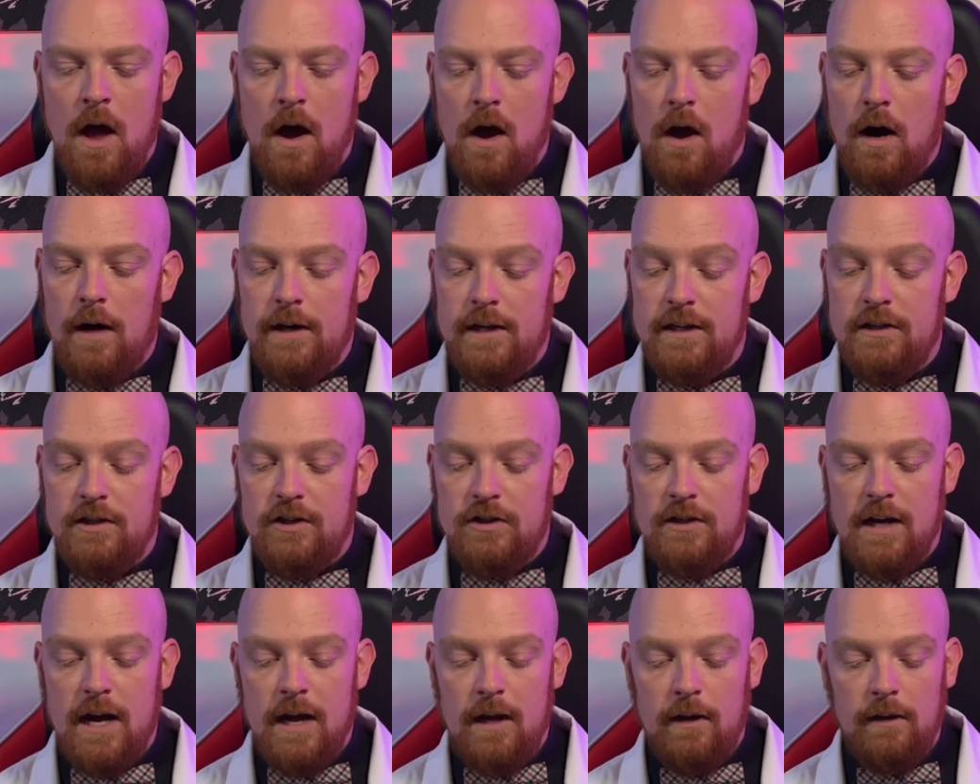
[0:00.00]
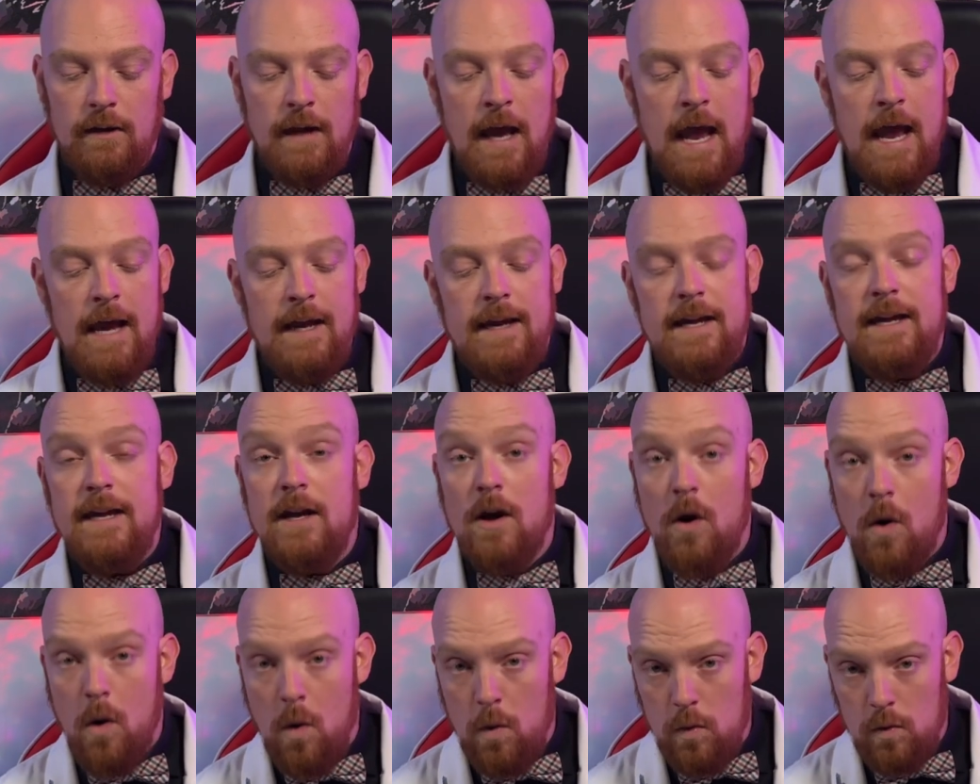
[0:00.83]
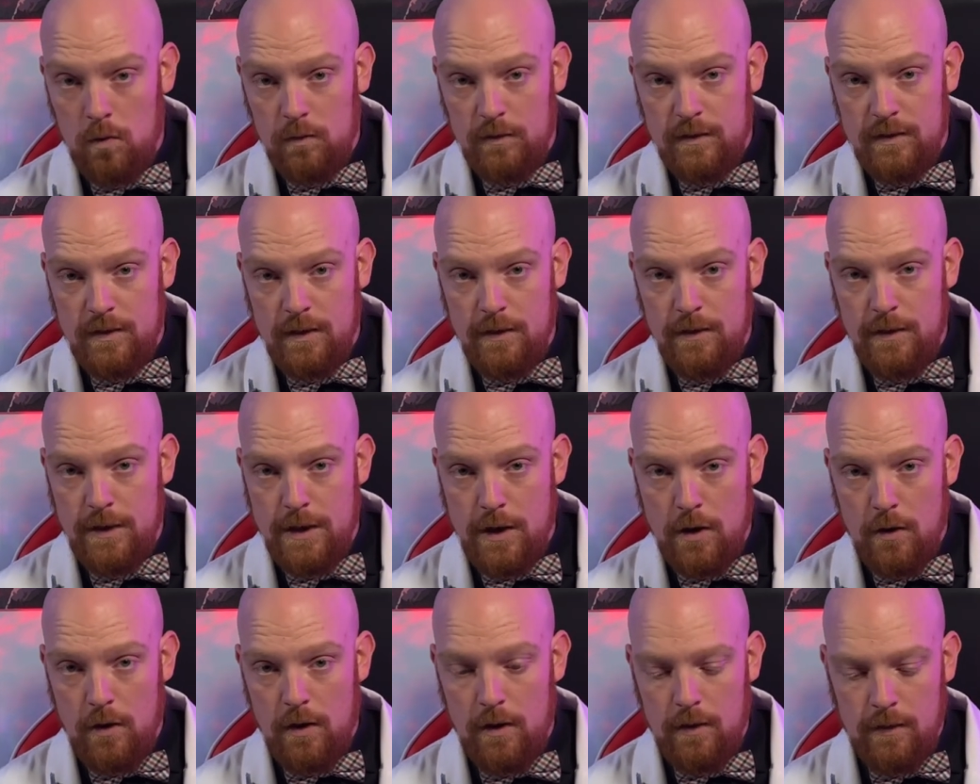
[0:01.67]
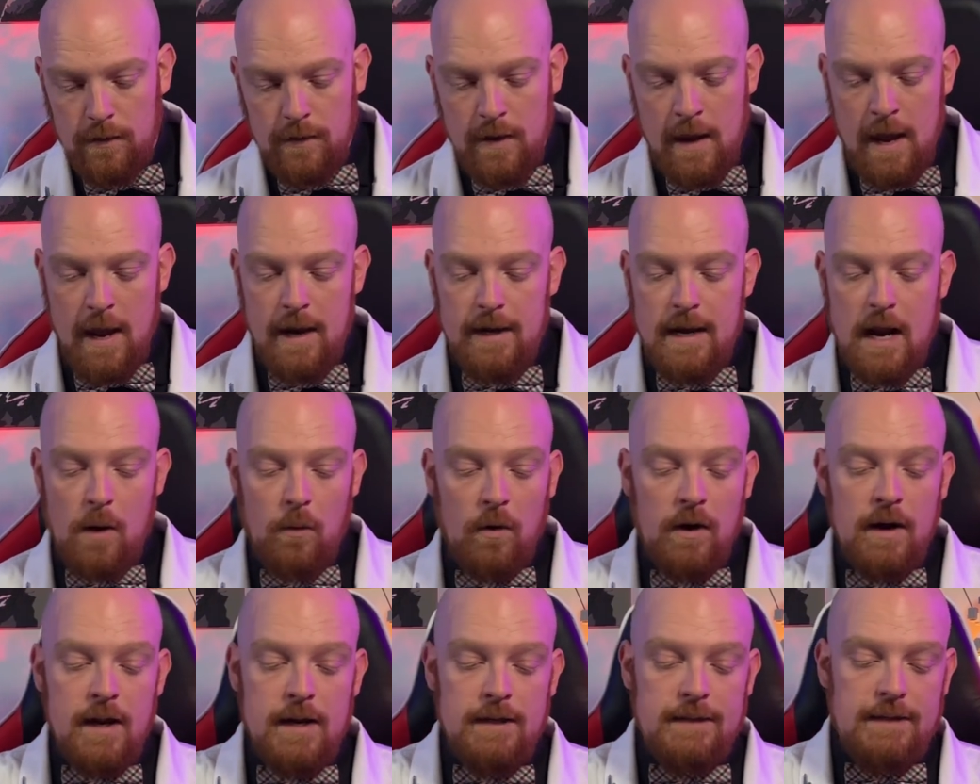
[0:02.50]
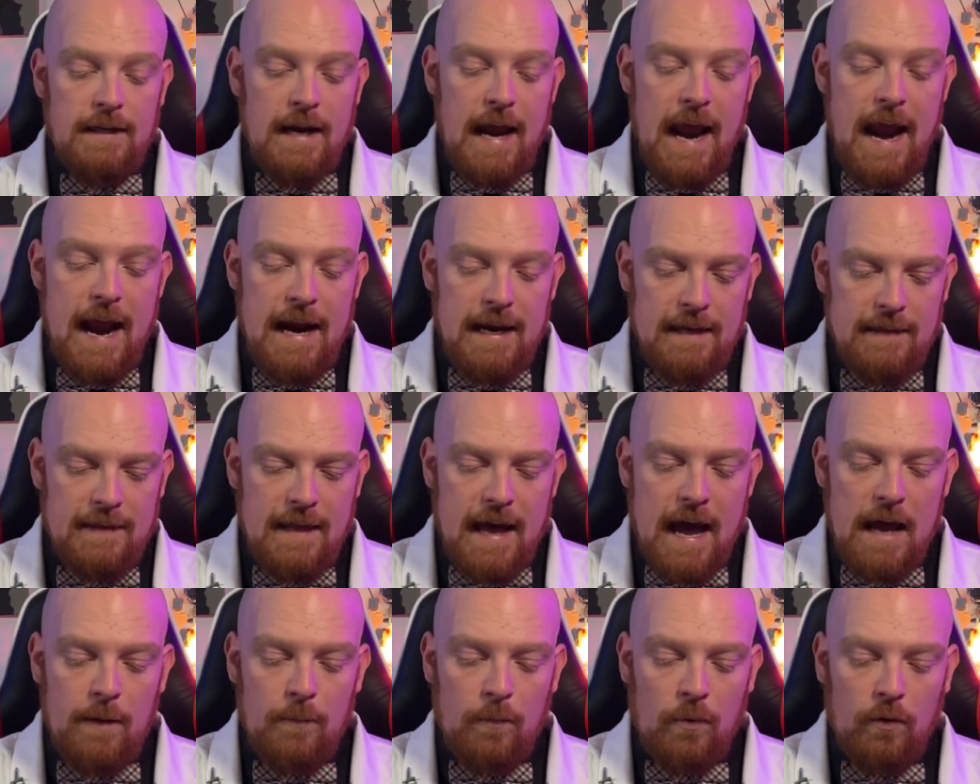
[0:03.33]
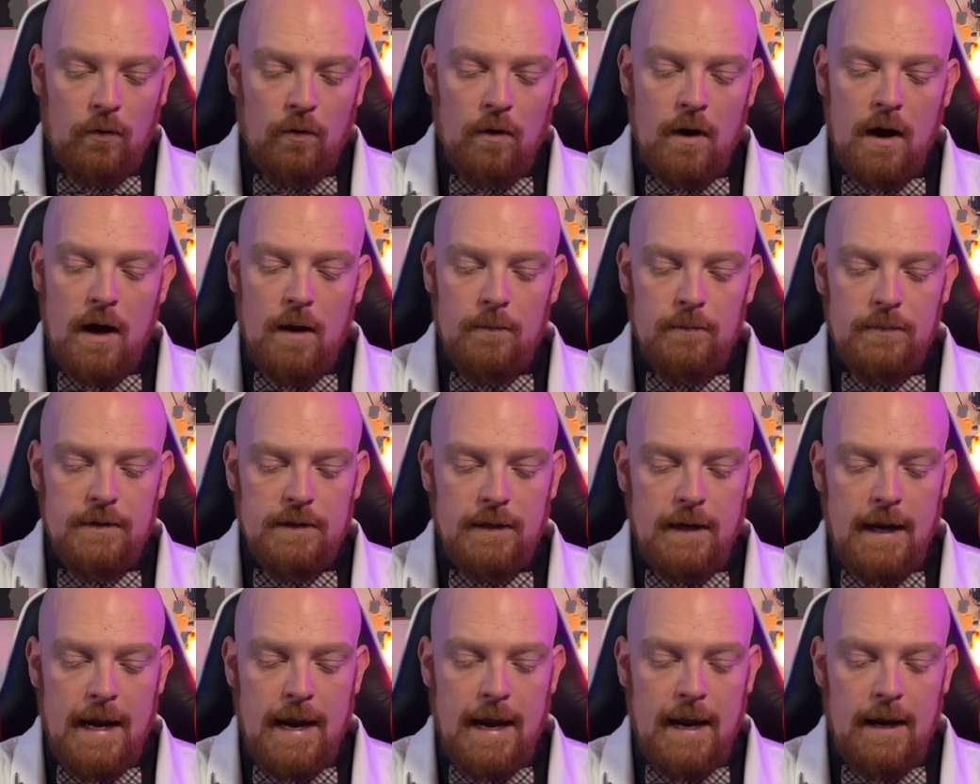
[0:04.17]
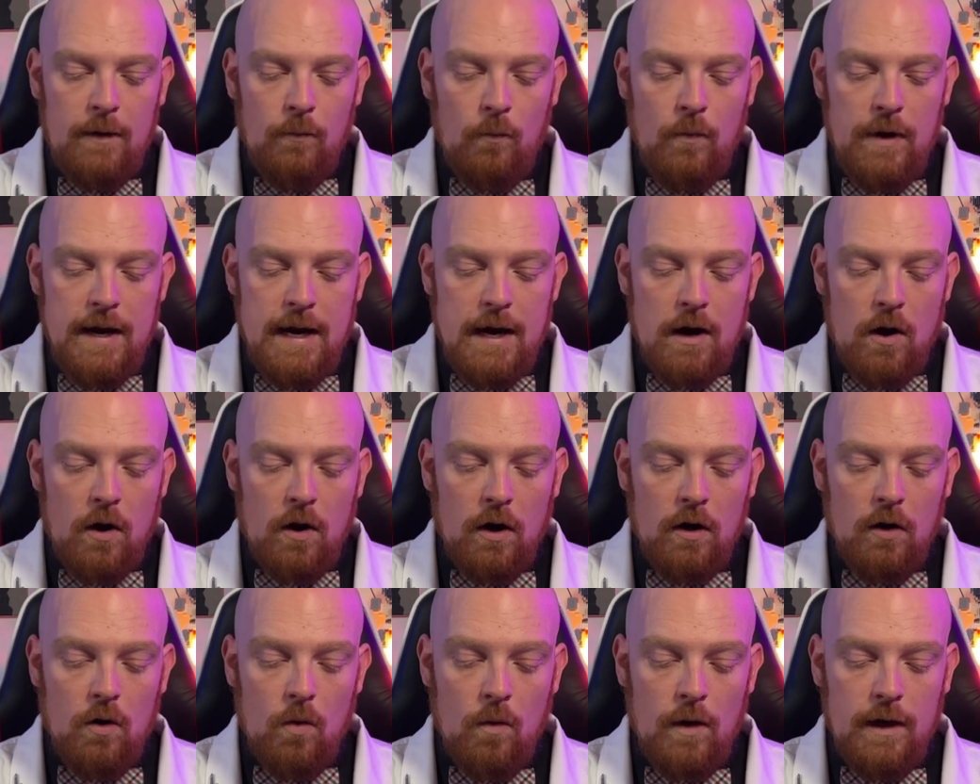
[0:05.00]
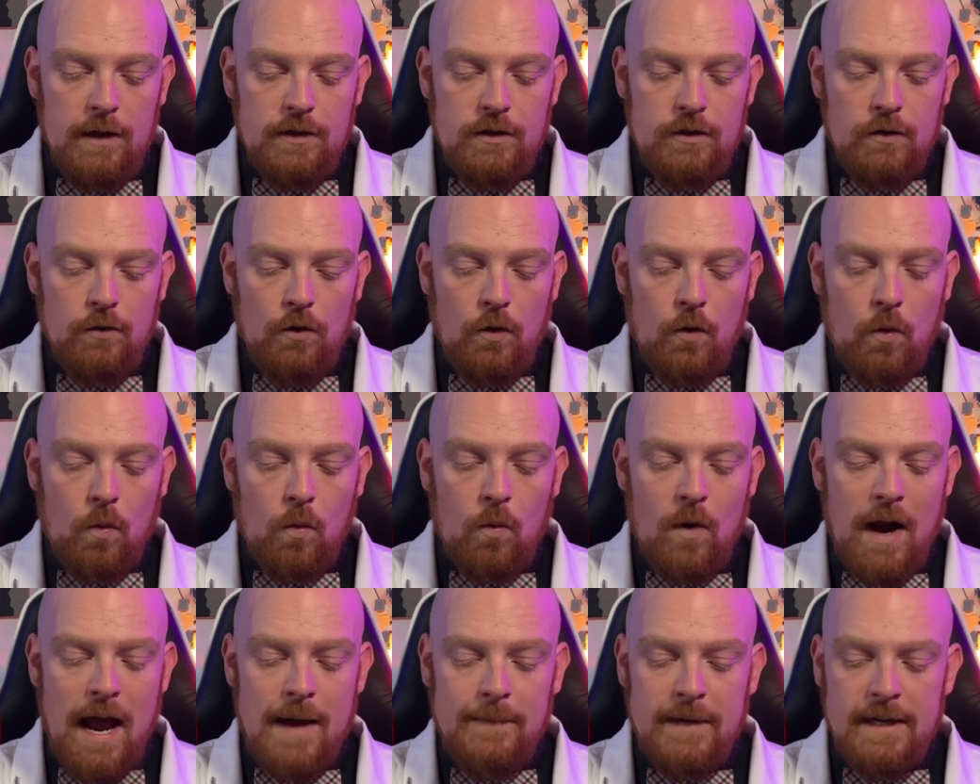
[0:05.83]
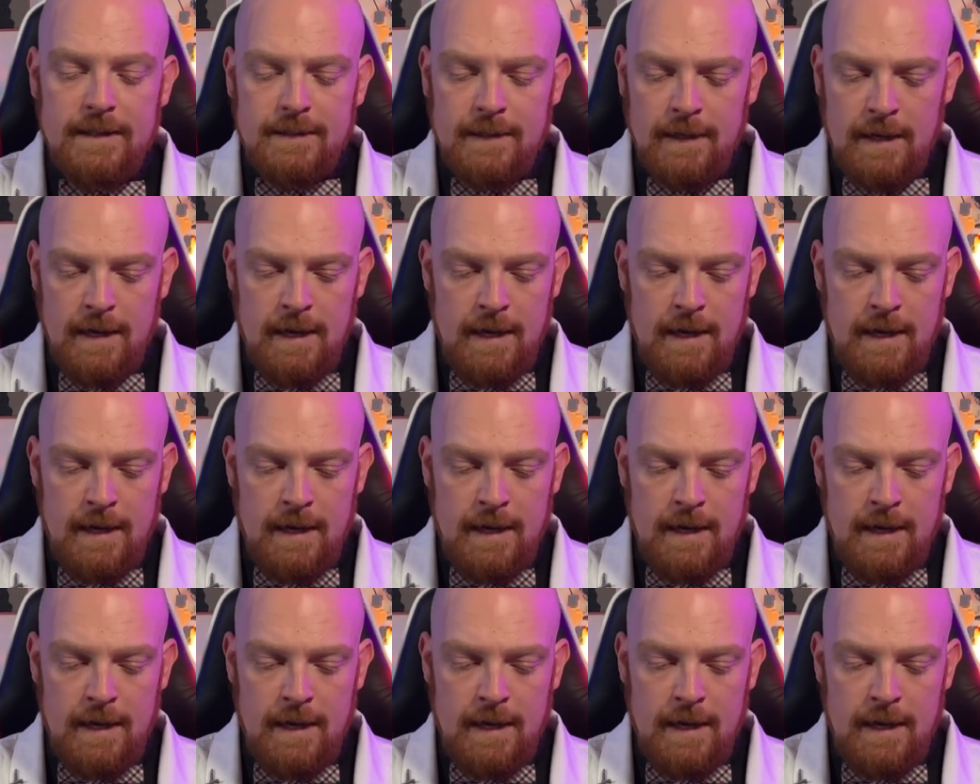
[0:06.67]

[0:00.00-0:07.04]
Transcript: On his shell, he holds the earth. Now, we're going to take that prompt and we are going to grab it,